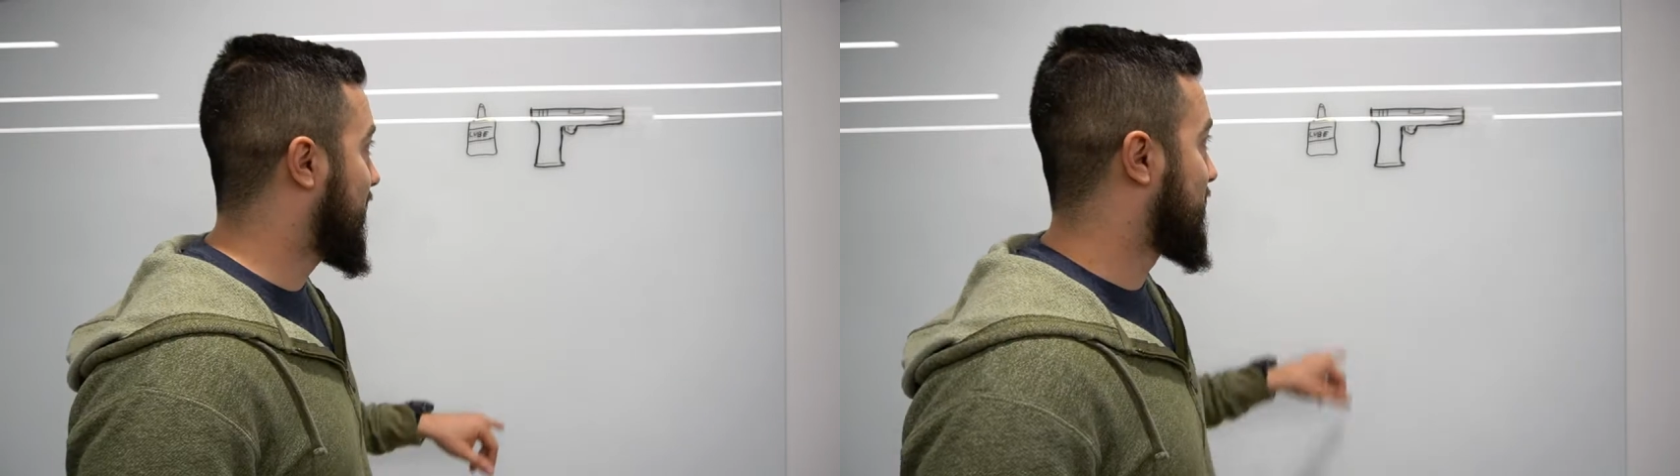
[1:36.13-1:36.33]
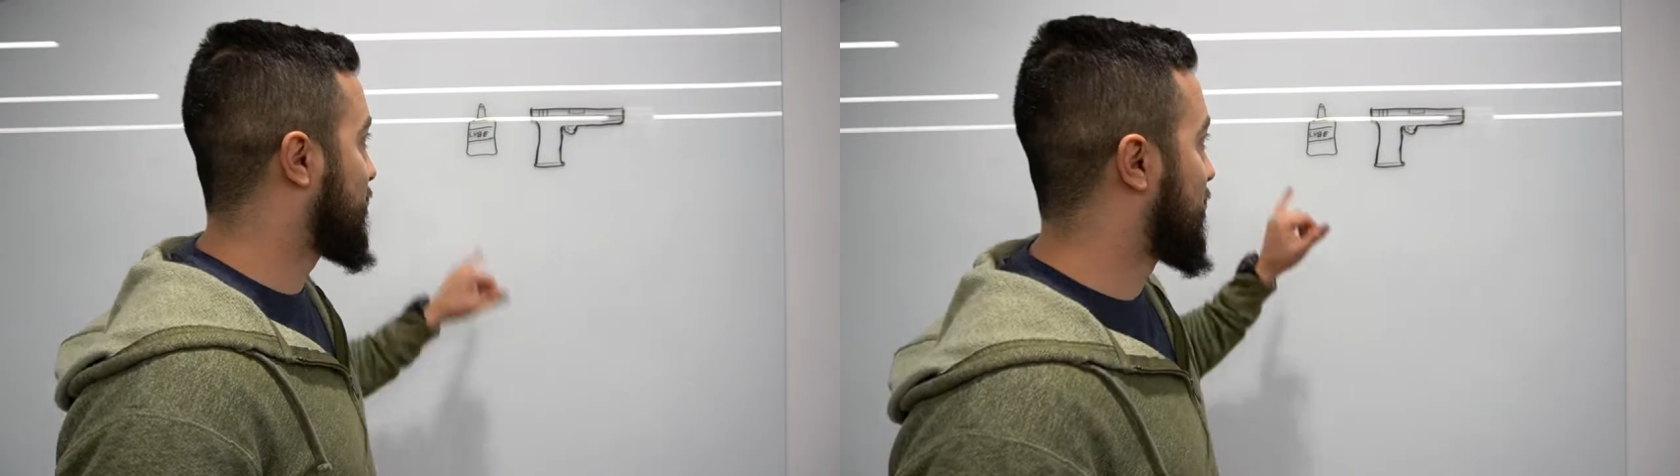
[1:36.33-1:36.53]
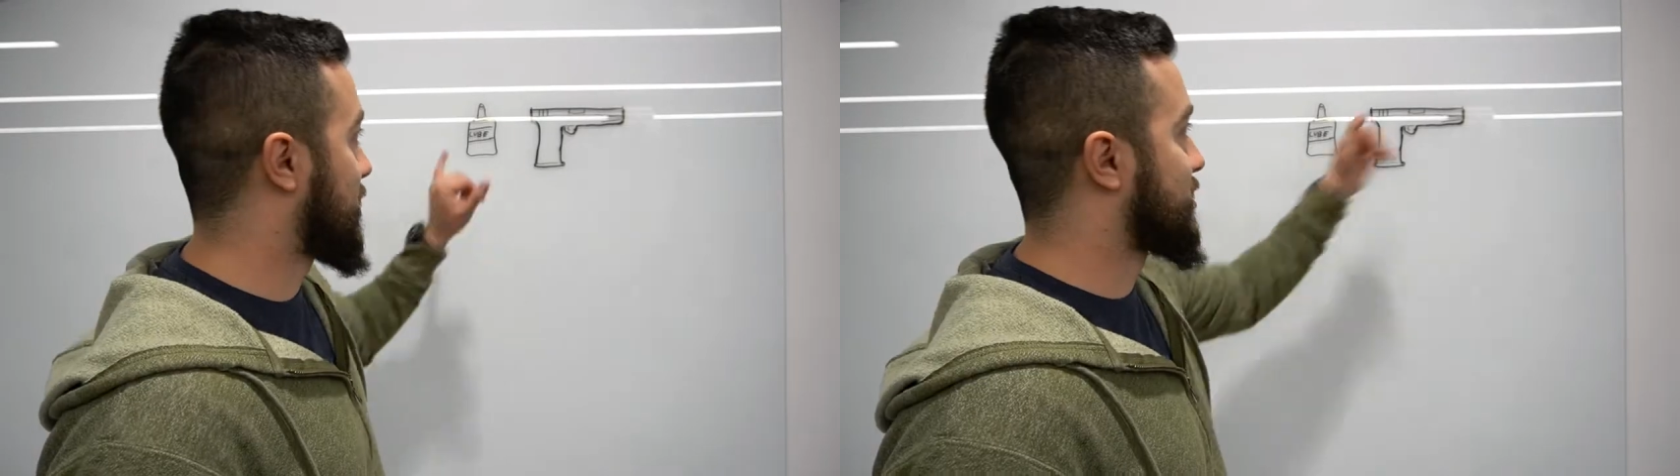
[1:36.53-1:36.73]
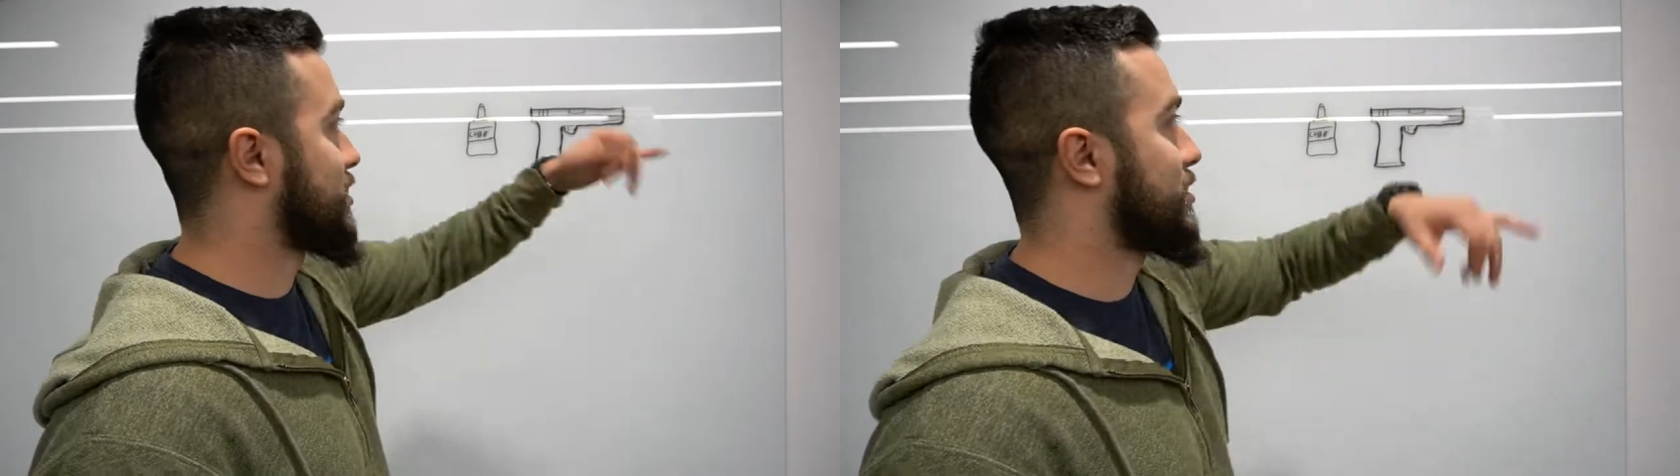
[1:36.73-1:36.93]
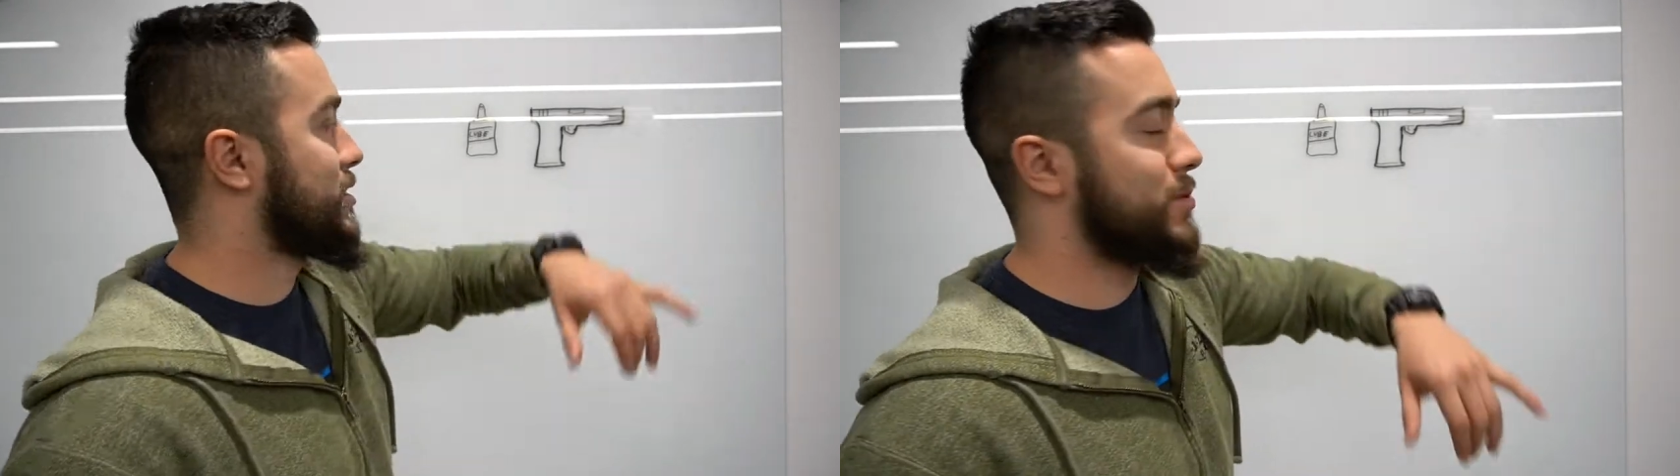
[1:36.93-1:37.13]
You want to make sure
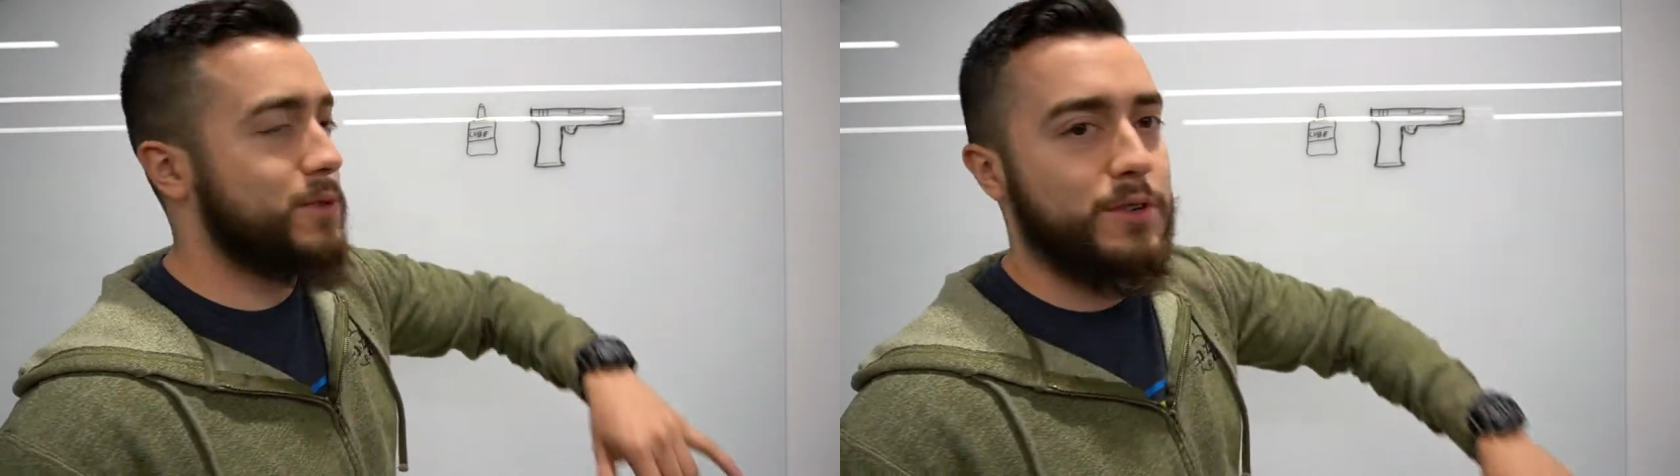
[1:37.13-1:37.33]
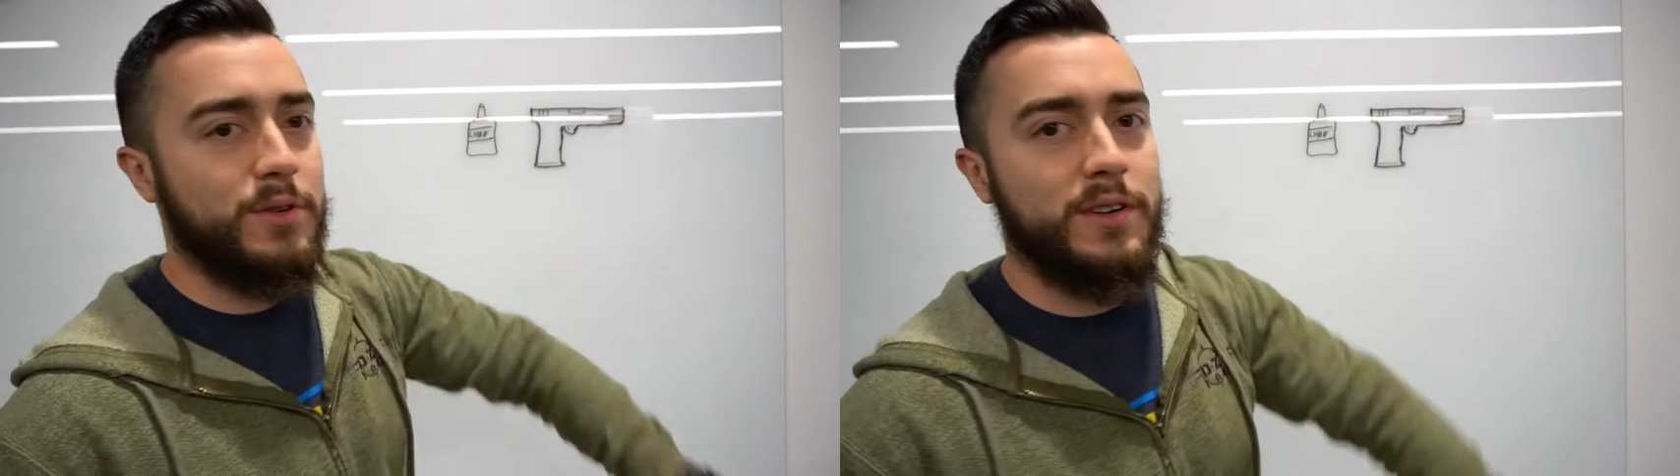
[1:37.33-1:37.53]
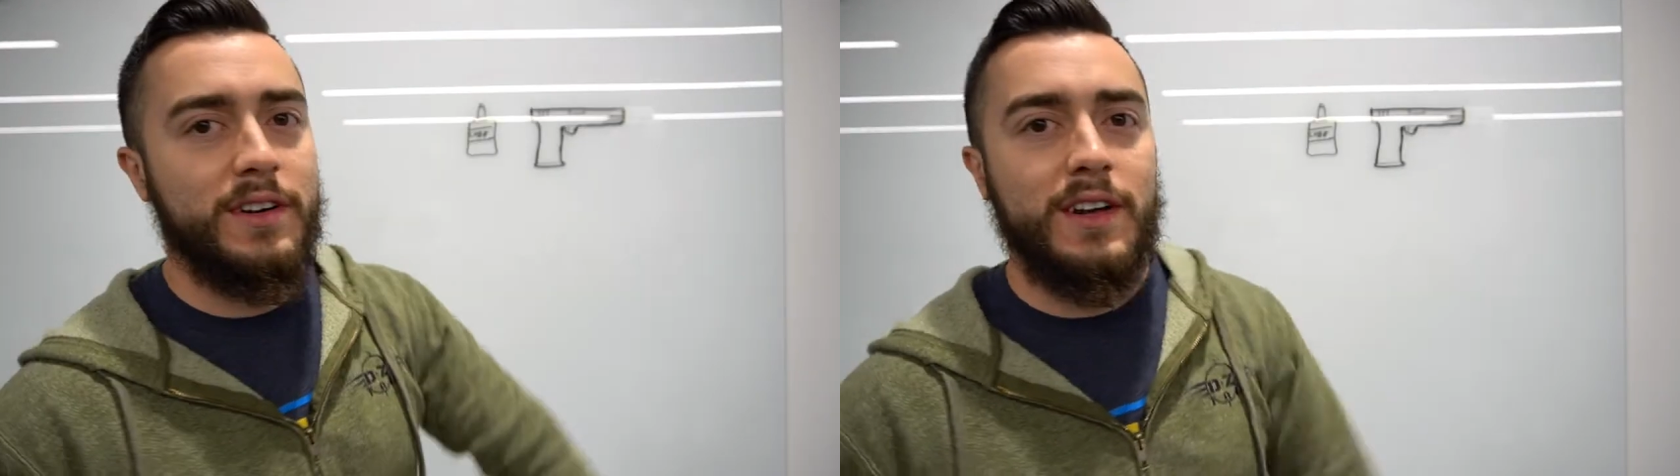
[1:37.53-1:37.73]
you lube your